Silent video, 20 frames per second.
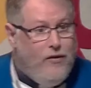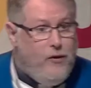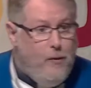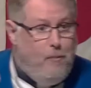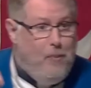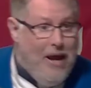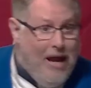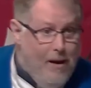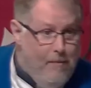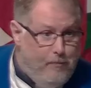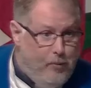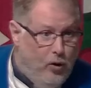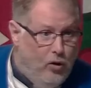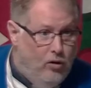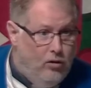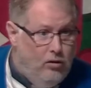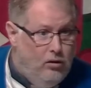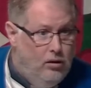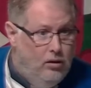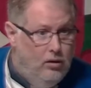the
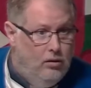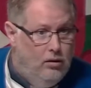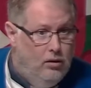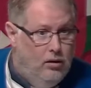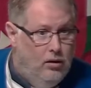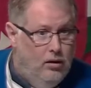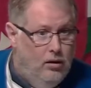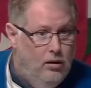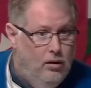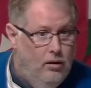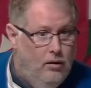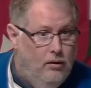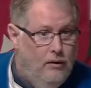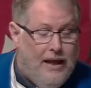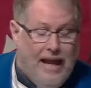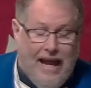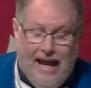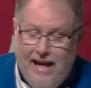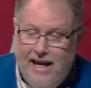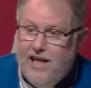people
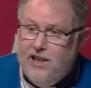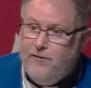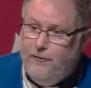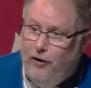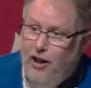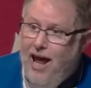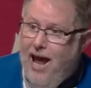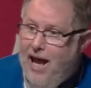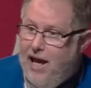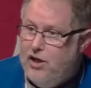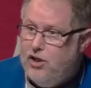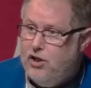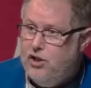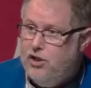in his flesh.